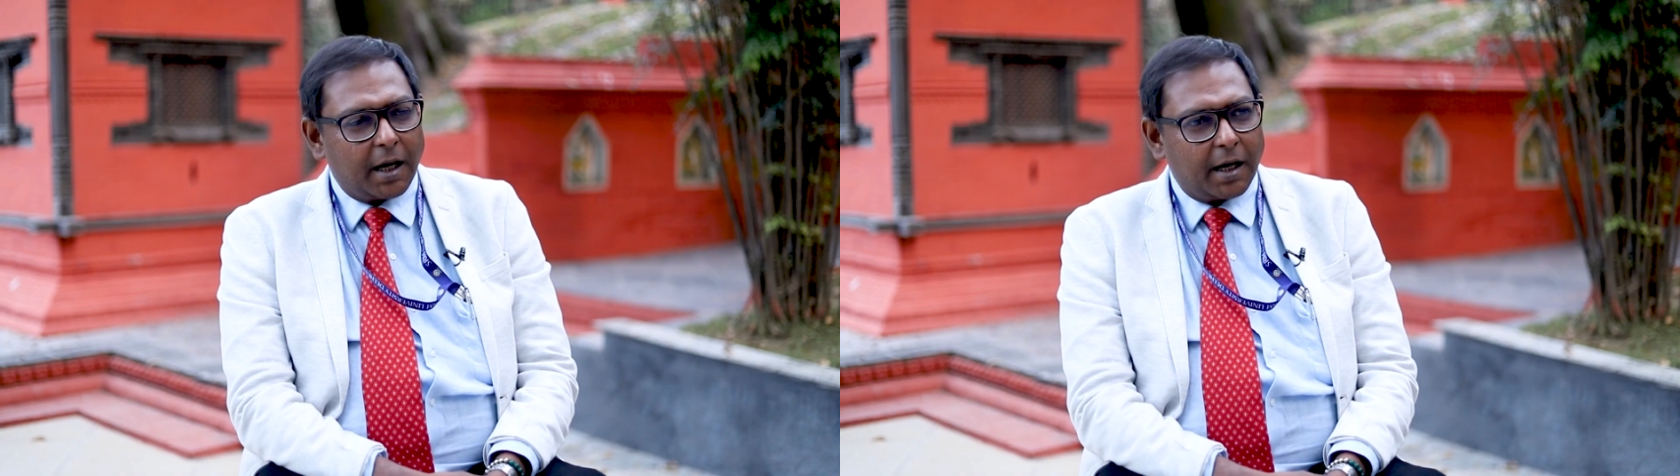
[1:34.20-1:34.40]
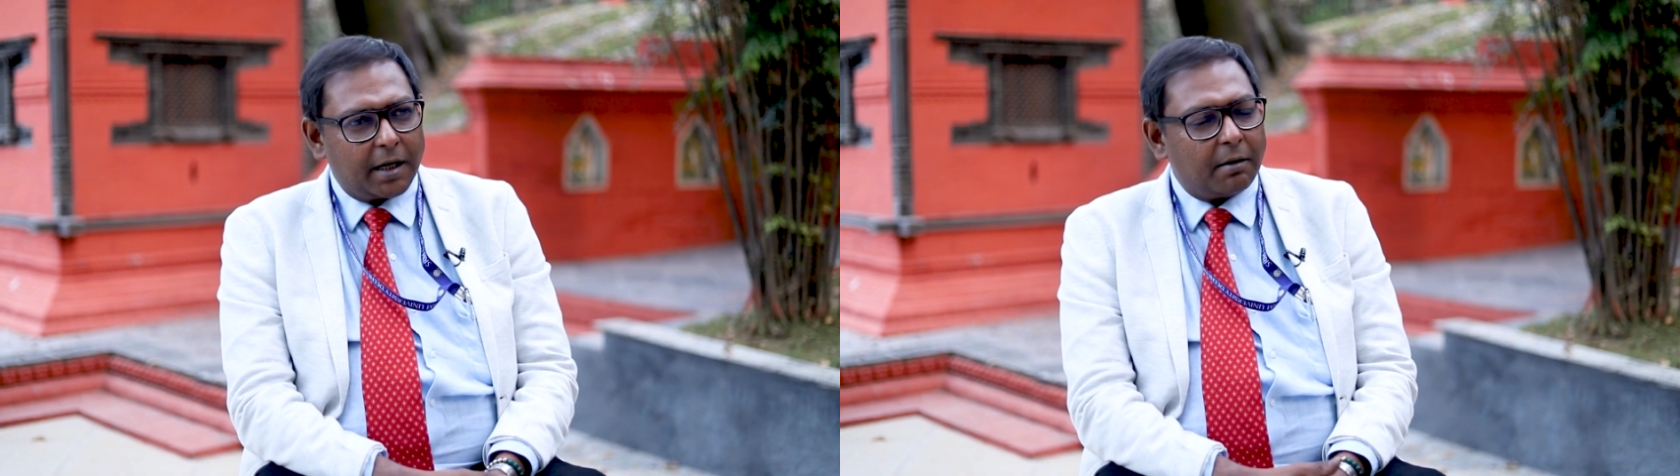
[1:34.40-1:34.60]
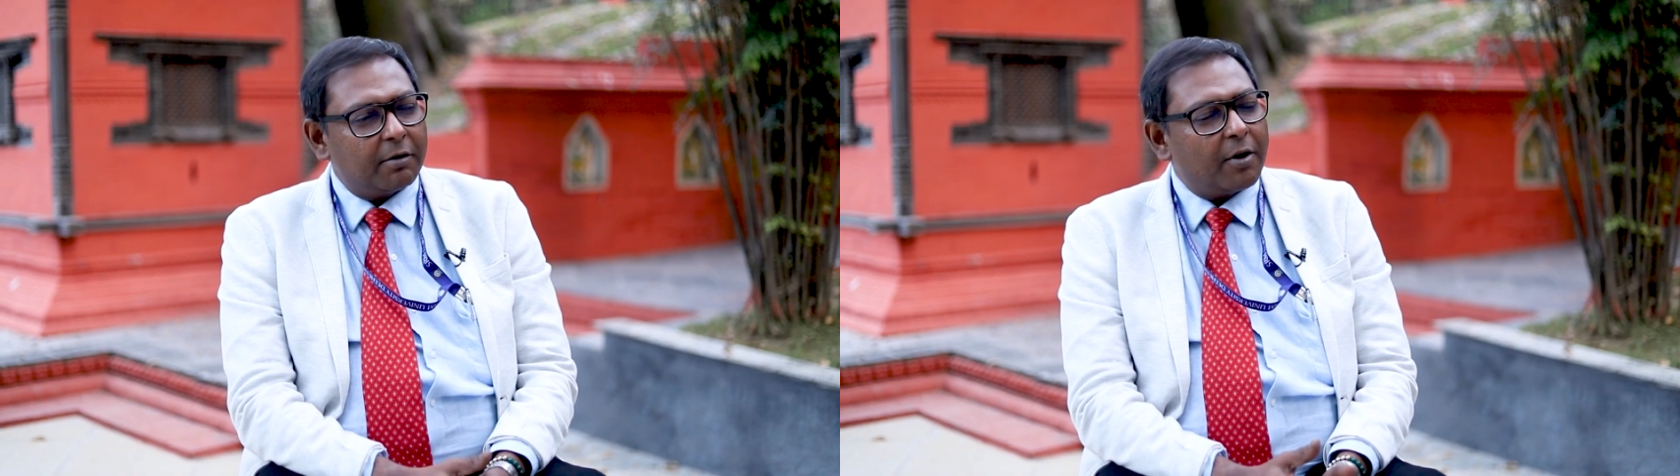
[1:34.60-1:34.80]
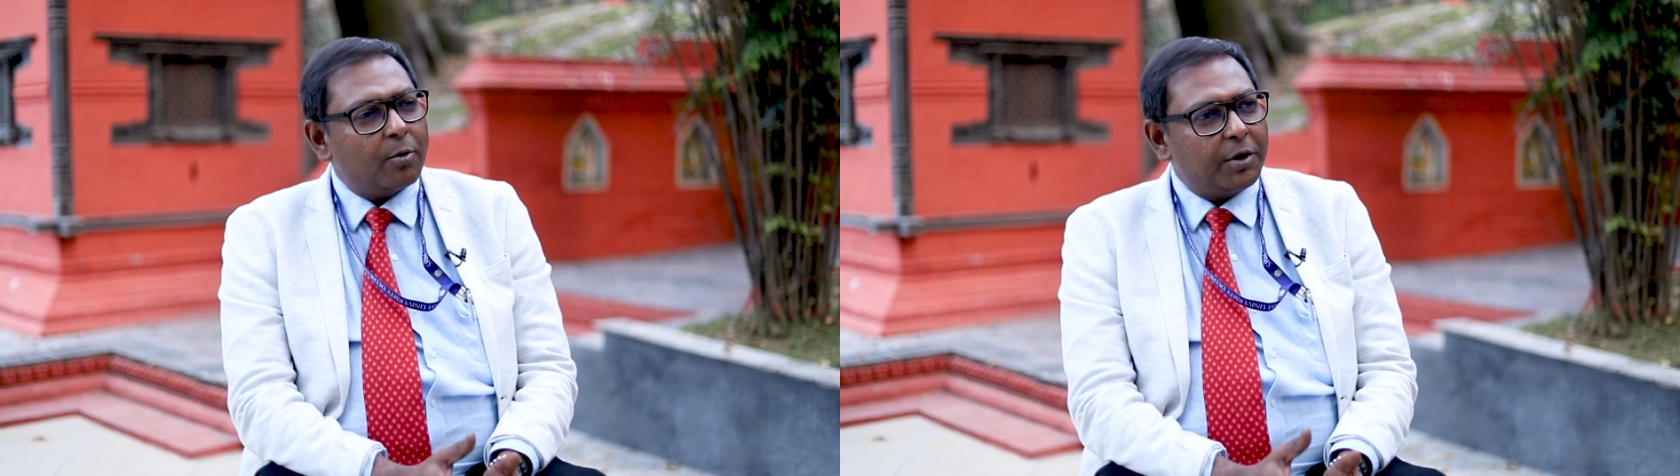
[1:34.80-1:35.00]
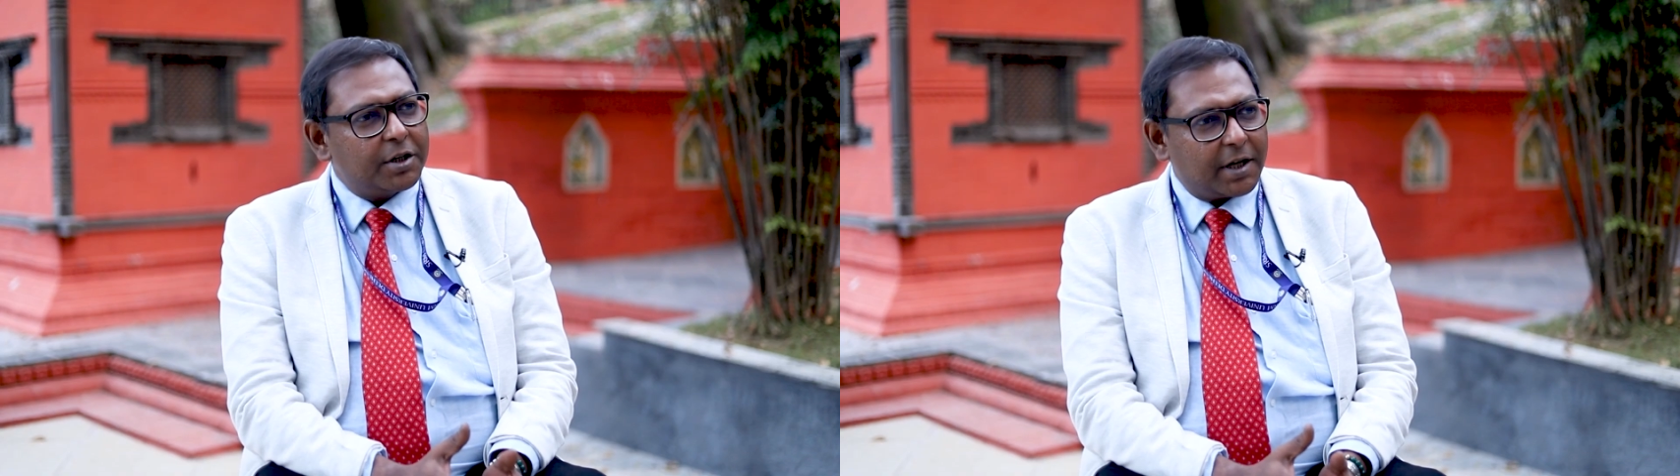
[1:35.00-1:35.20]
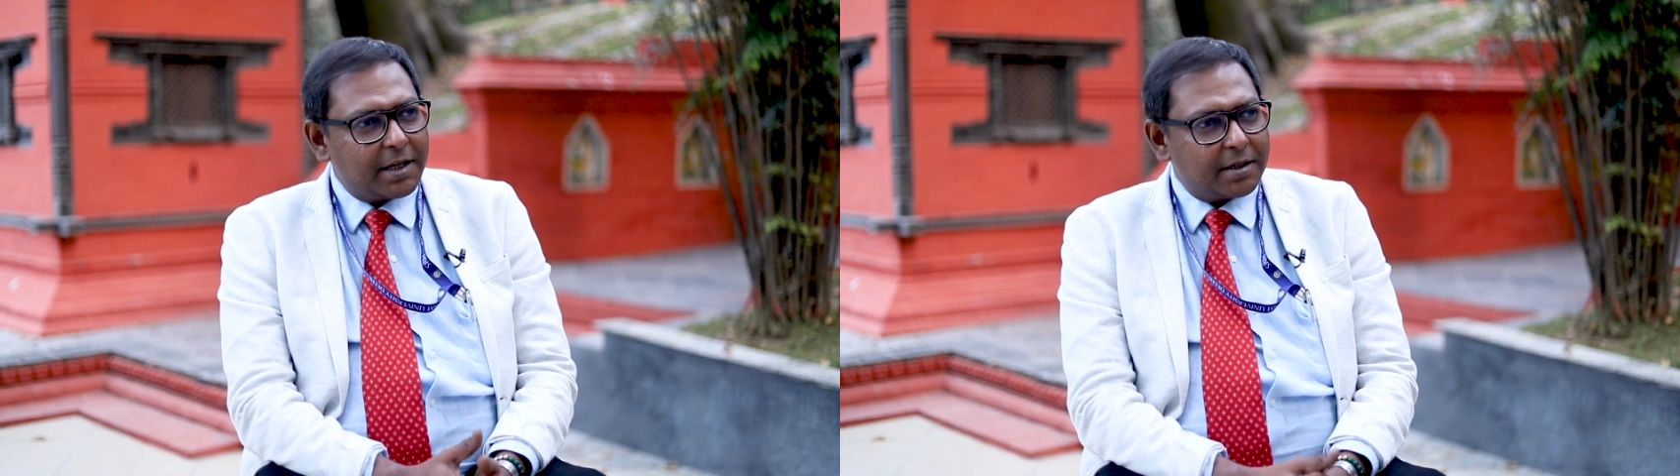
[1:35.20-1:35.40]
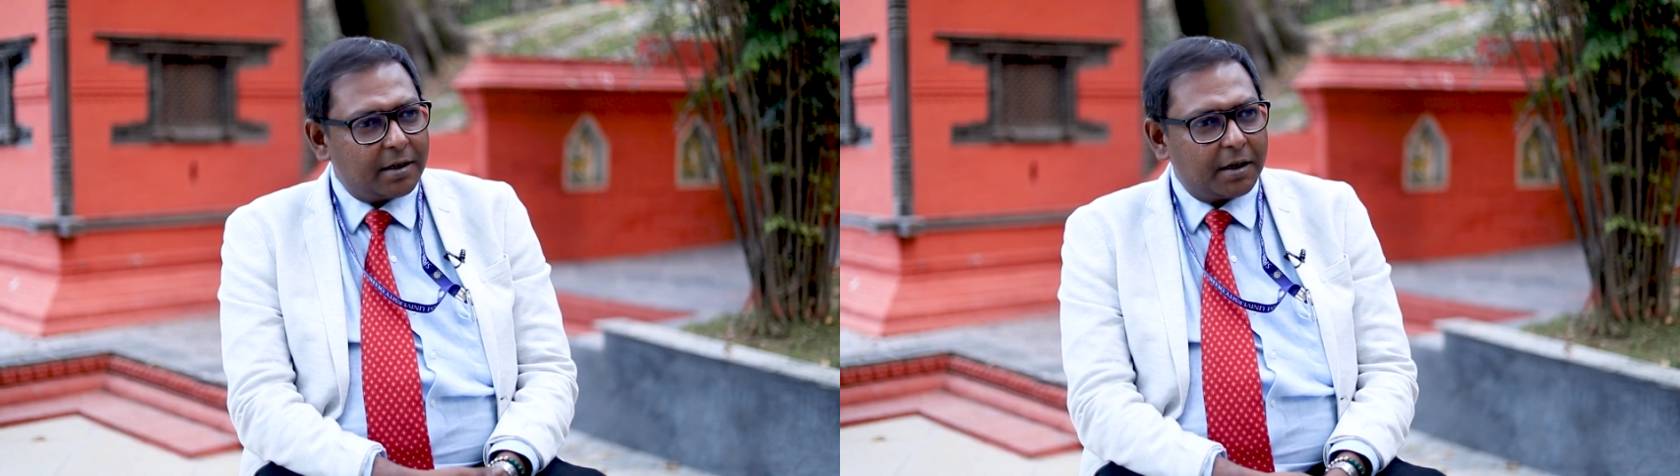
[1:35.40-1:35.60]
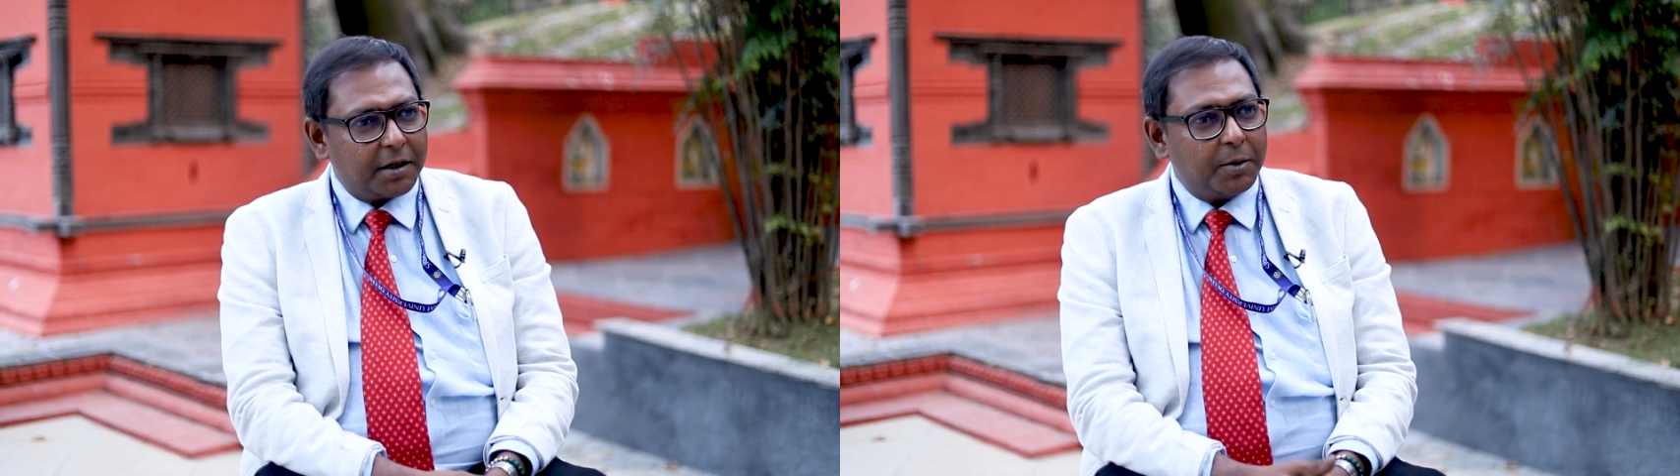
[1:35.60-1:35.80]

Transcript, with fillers: and our founder chancellor,